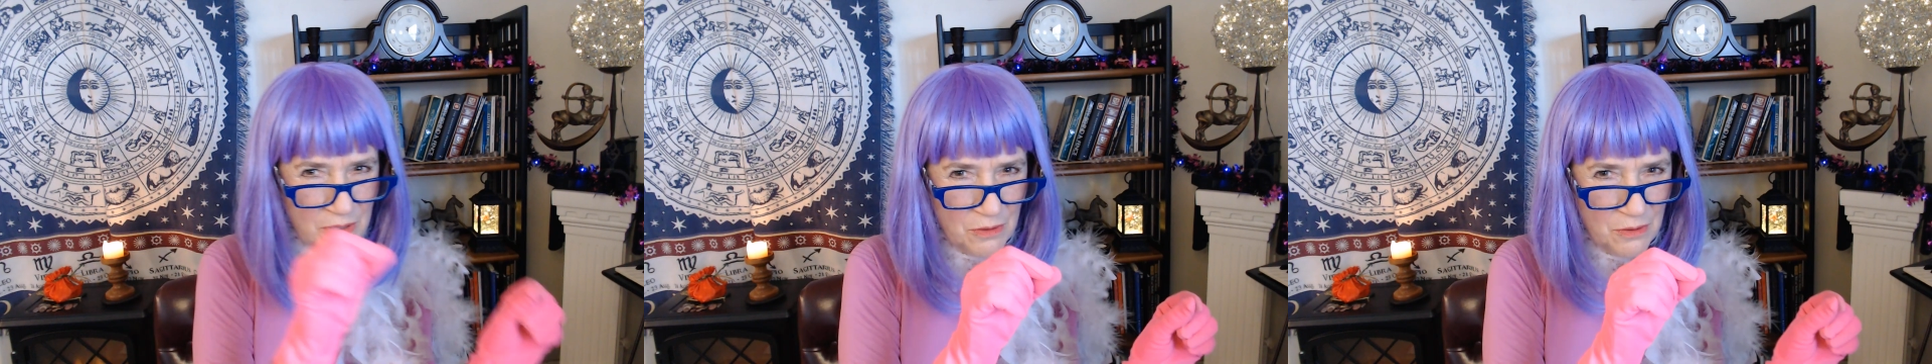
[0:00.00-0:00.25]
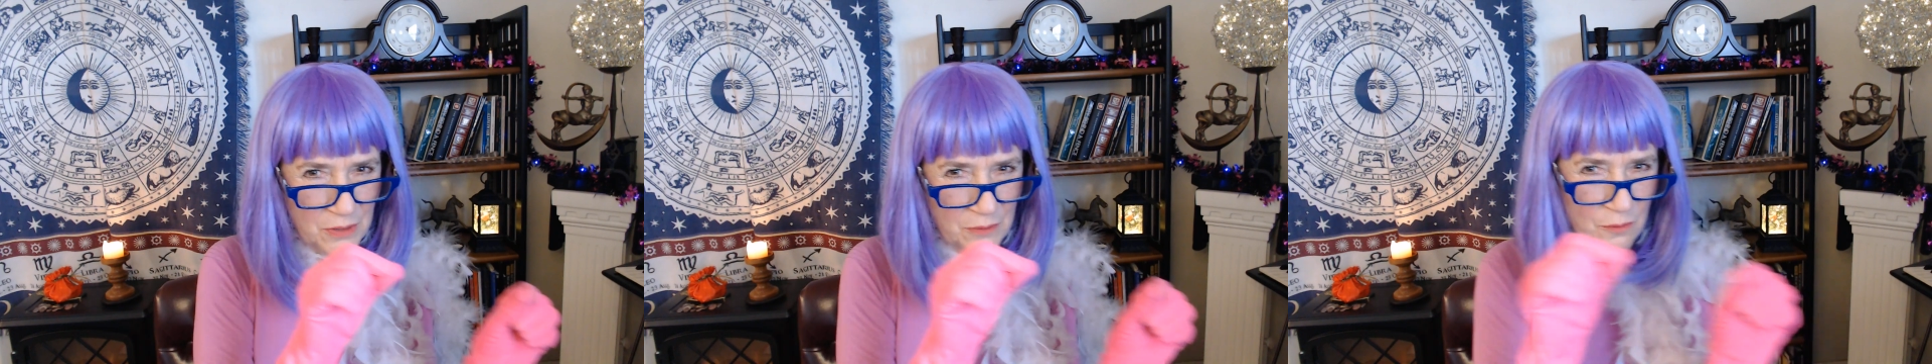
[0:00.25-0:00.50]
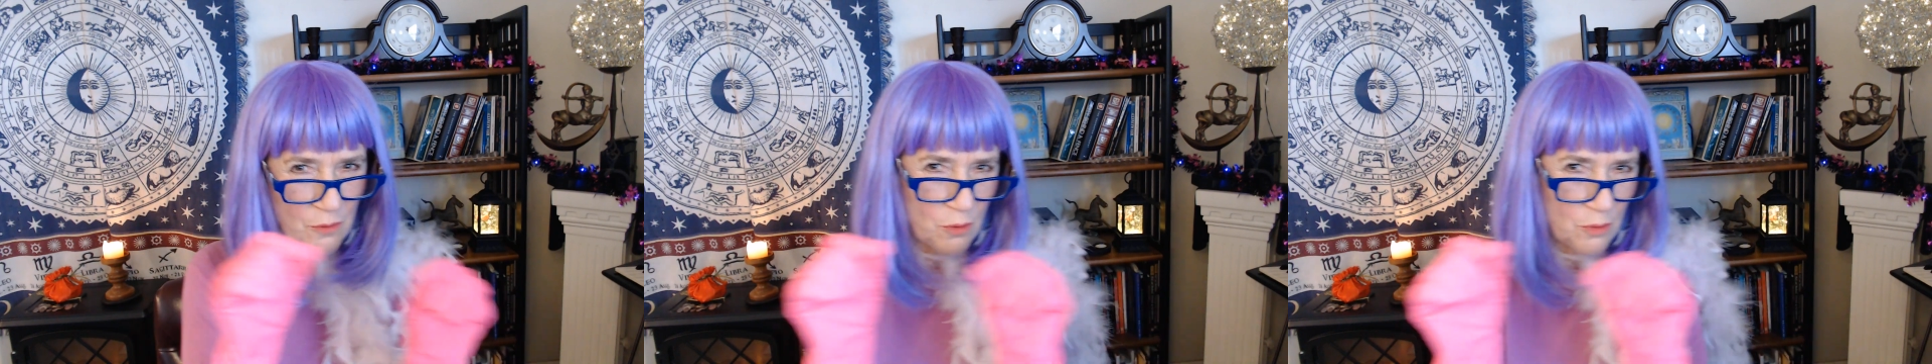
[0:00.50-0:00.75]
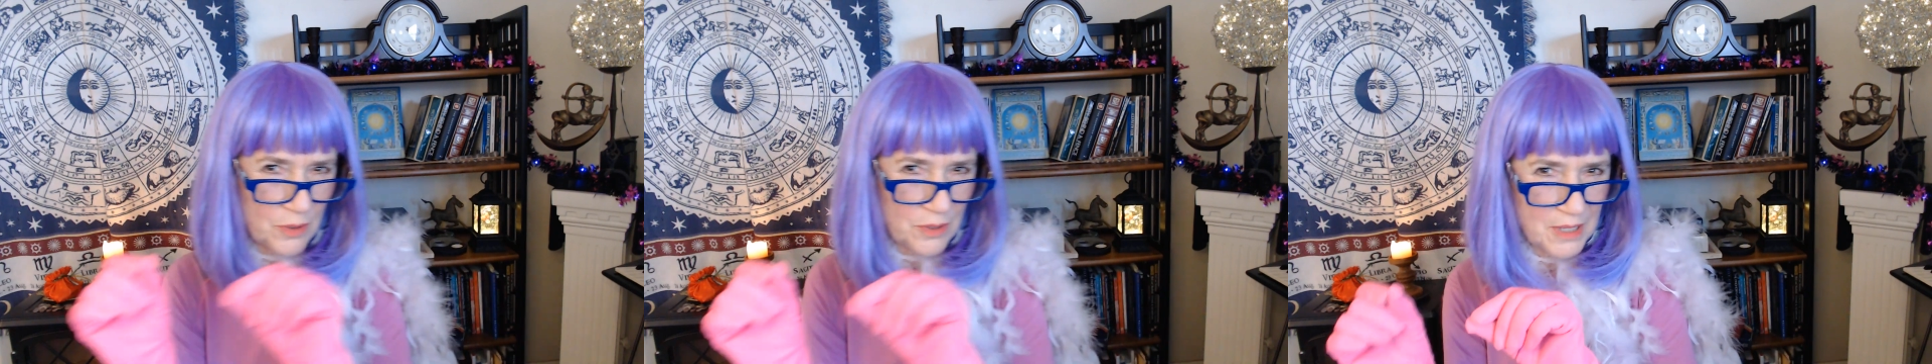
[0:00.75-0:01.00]
going
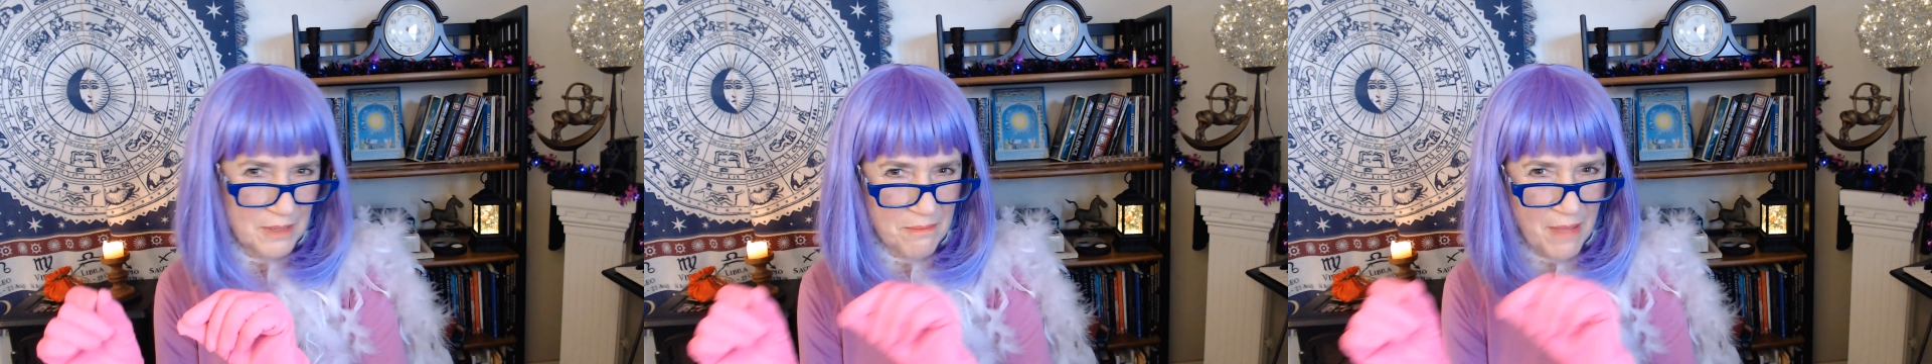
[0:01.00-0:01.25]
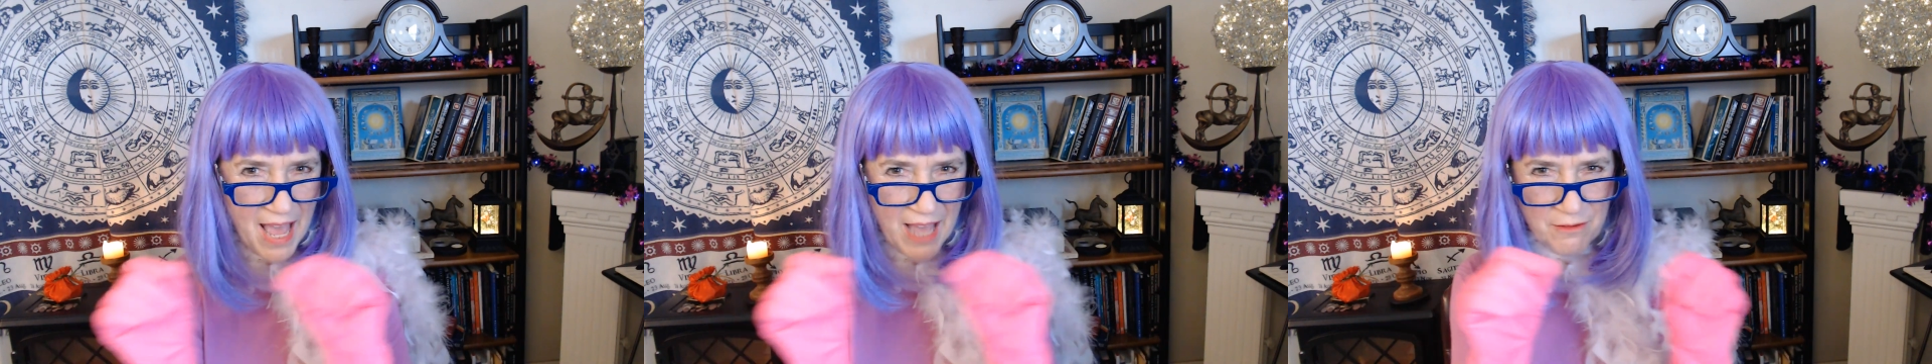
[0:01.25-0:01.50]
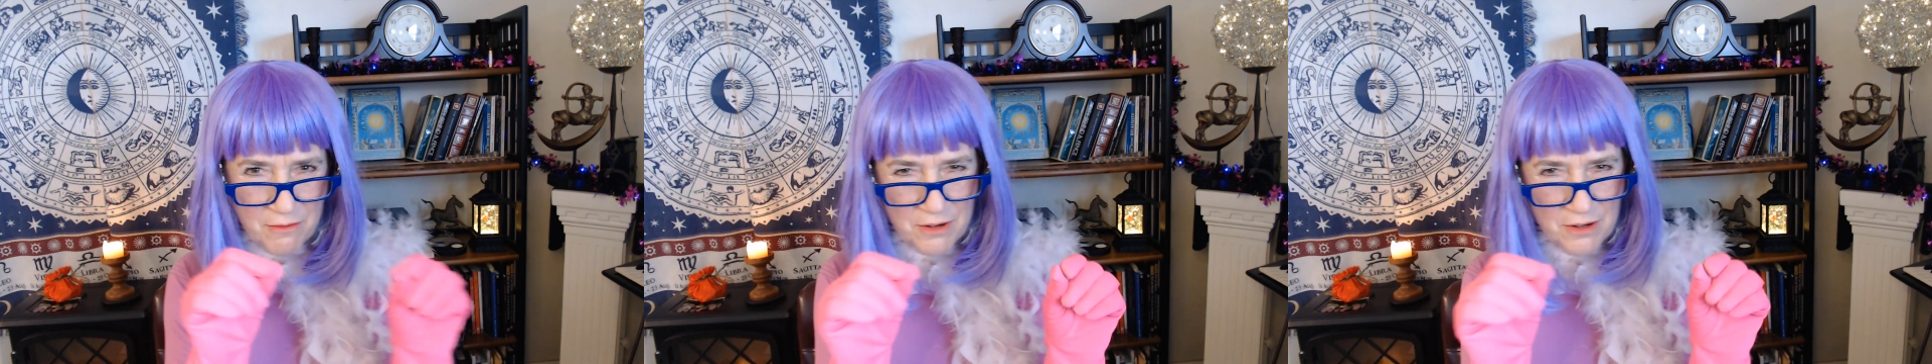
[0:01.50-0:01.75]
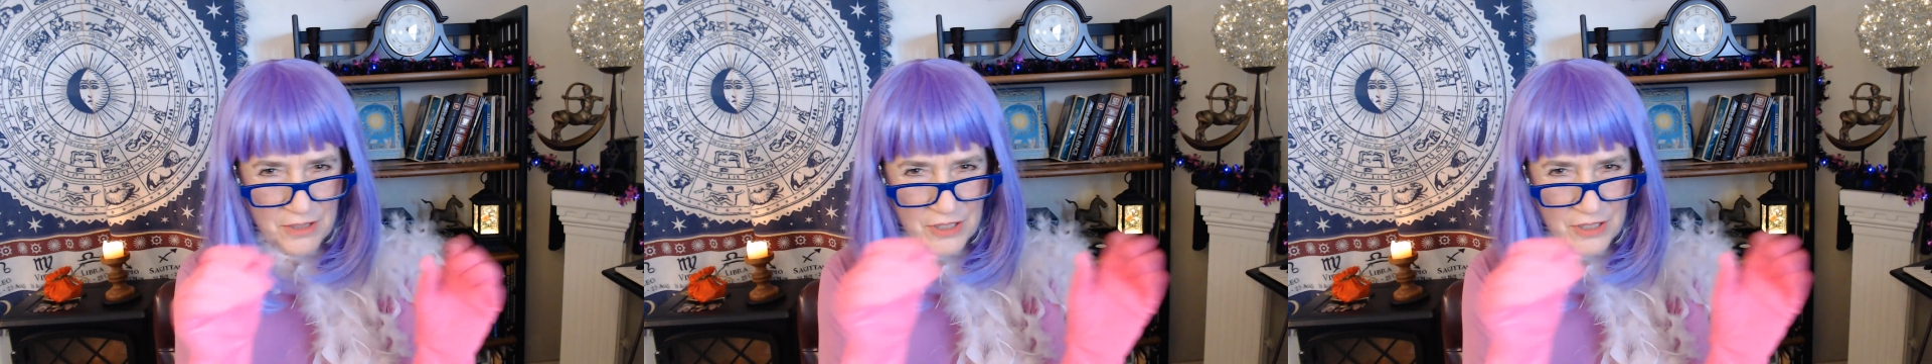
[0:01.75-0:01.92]
forward and backwards,